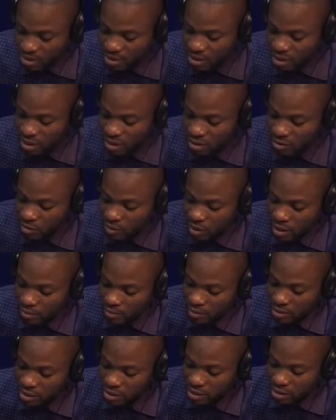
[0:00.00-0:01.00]
Senate Whip,
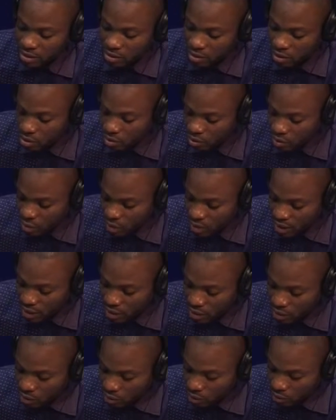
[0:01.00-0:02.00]
Senator
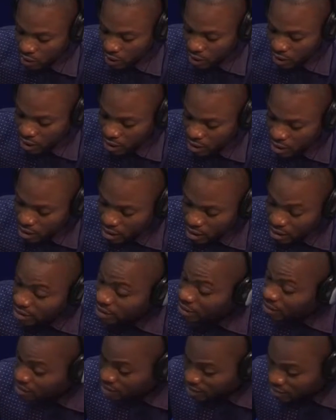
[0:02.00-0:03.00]
Roland Owe,
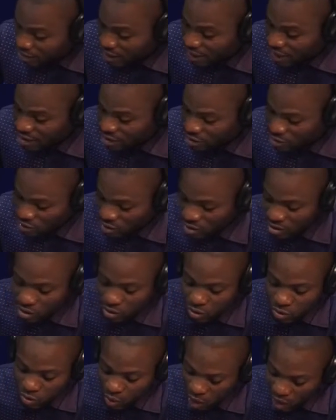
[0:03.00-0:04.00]
yesterday took a
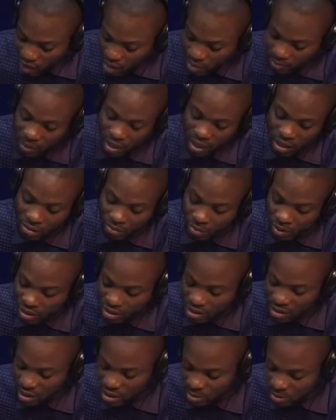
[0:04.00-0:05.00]
swipe at
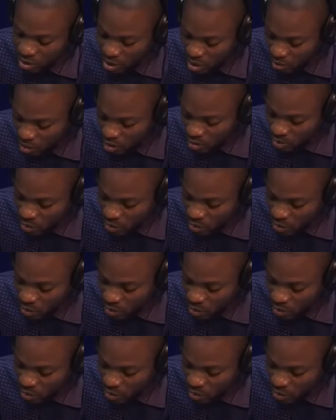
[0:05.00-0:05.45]
President Muhammadu